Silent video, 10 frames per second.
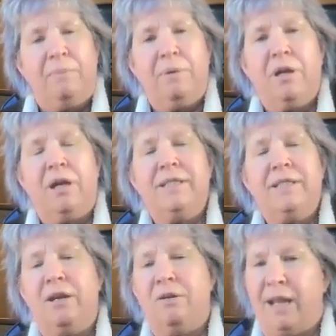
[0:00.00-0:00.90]
because
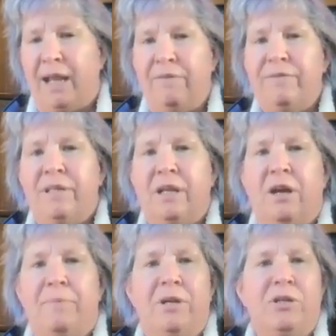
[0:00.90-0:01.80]
they don't have to
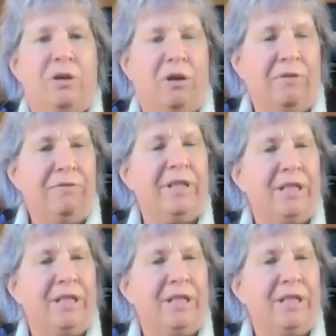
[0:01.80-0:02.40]
go because you're offering